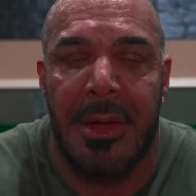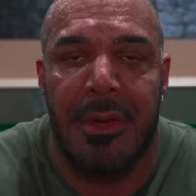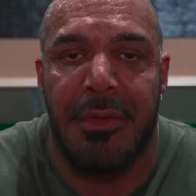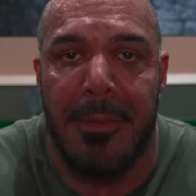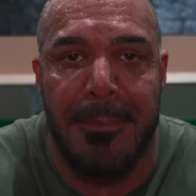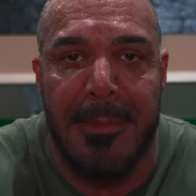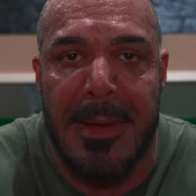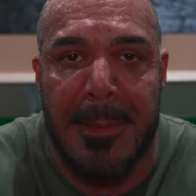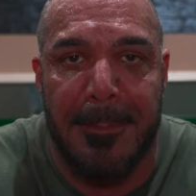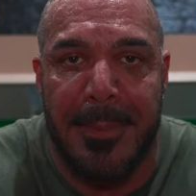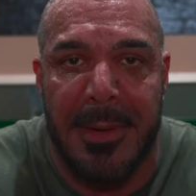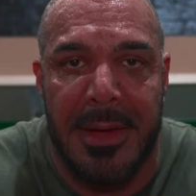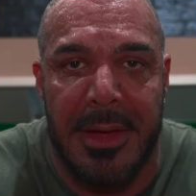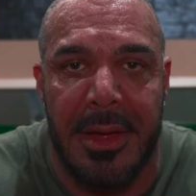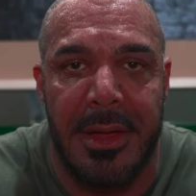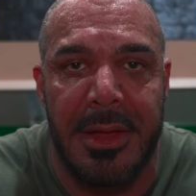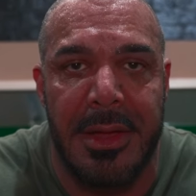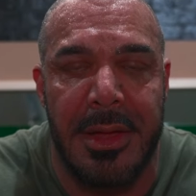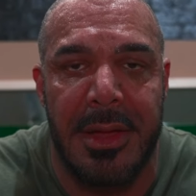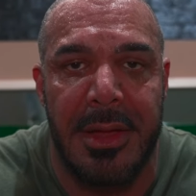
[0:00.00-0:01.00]

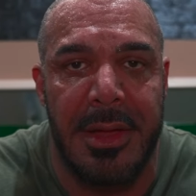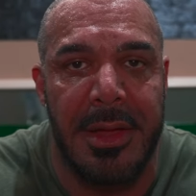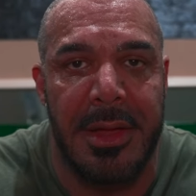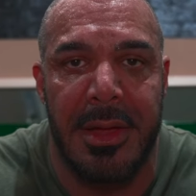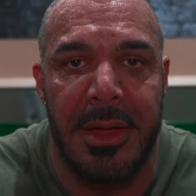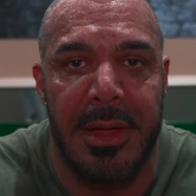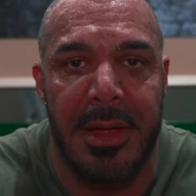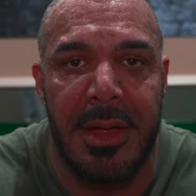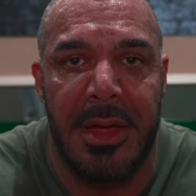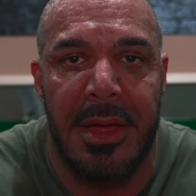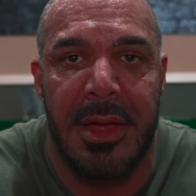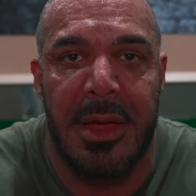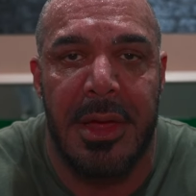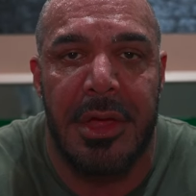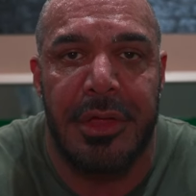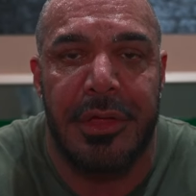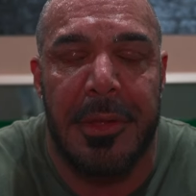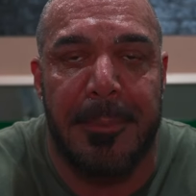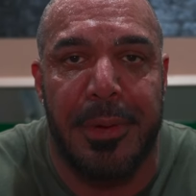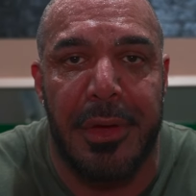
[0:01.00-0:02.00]
Remember
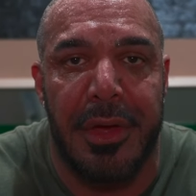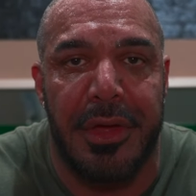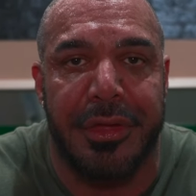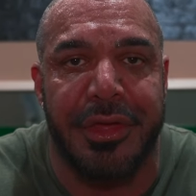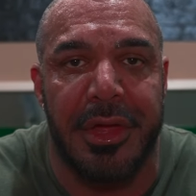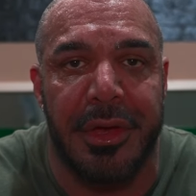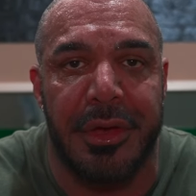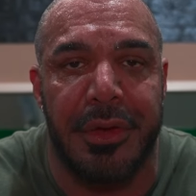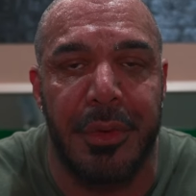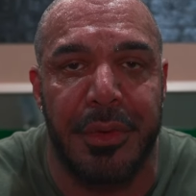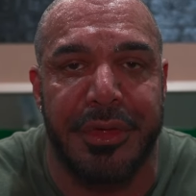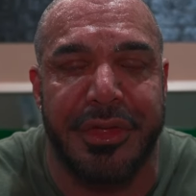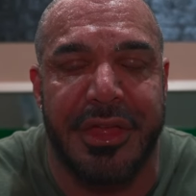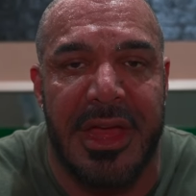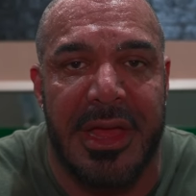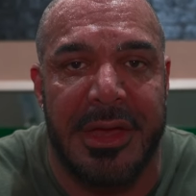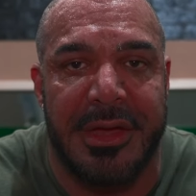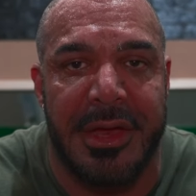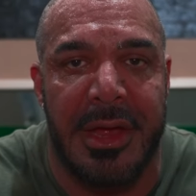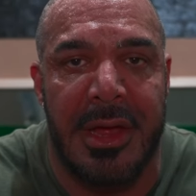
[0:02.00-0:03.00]
the person who
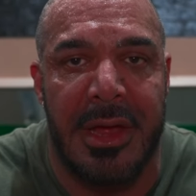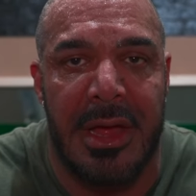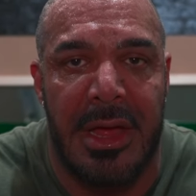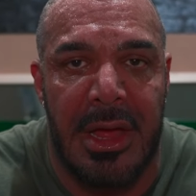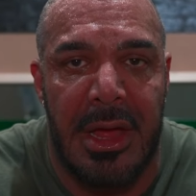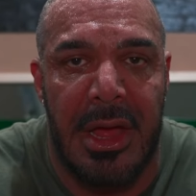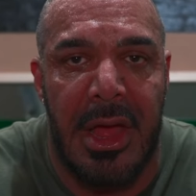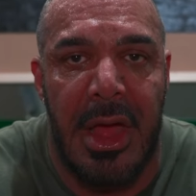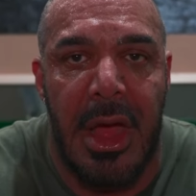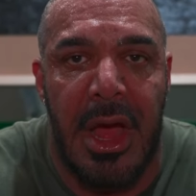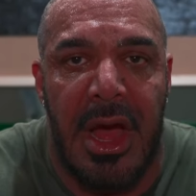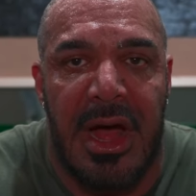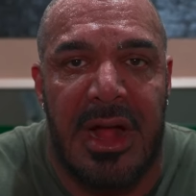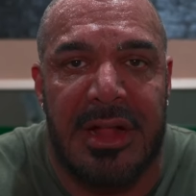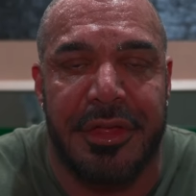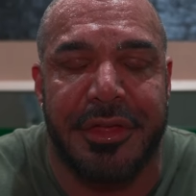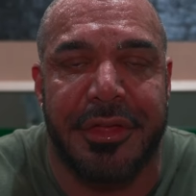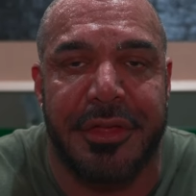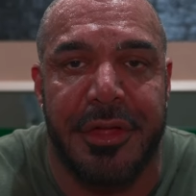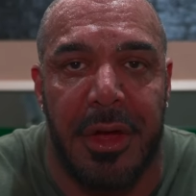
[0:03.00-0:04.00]
said,
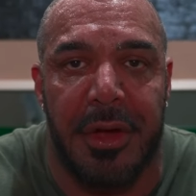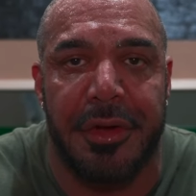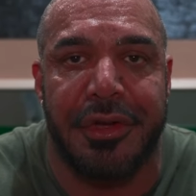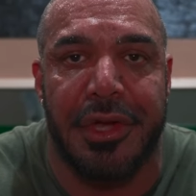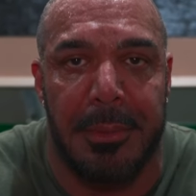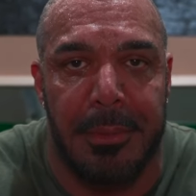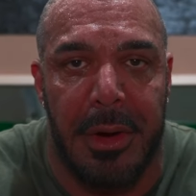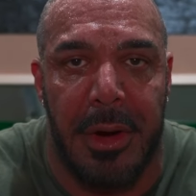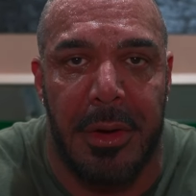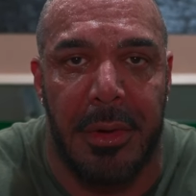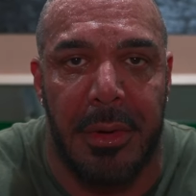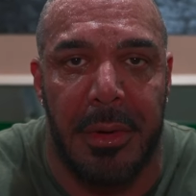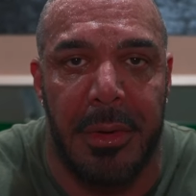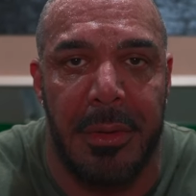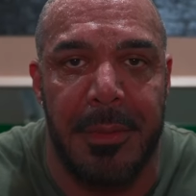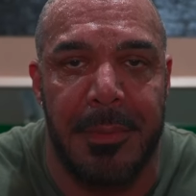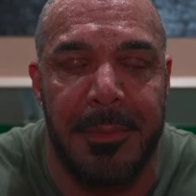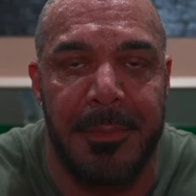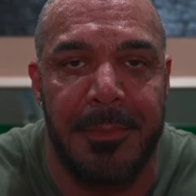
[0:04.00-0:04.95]
I'll start tomorrow.